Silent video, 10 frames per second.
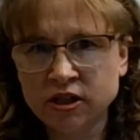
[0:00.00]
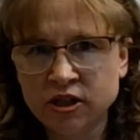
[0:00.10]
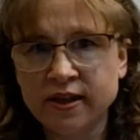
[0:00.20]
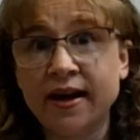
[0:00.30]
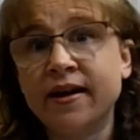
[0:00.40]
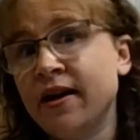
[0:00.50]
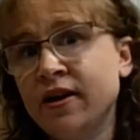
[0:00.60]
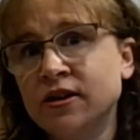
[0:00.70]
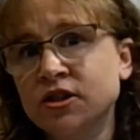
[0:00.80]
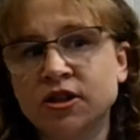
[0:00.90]
that
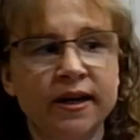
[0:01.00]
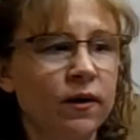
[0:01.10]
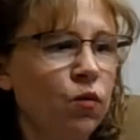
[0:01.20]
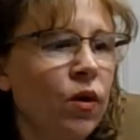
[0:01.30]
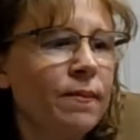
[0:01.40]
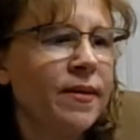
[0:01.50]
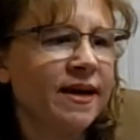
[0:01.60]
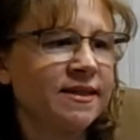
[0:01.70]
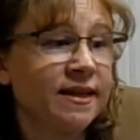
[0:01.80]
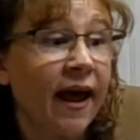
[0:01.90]
character. Like what
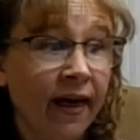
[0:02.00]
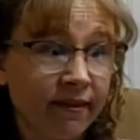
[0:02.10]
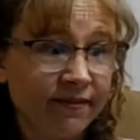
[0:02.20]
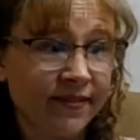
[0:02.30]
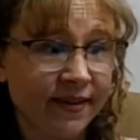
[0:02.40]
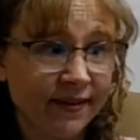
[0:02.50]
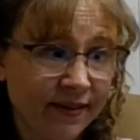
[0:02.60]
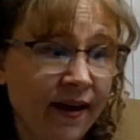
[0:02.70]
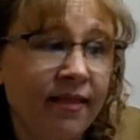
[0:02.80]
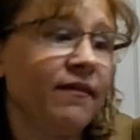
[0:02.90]
makes an elephant an
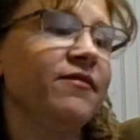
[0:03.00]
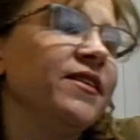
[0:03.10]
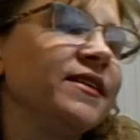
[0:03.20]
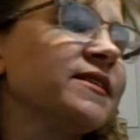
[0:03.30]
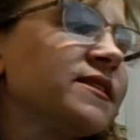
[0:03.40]
elephant.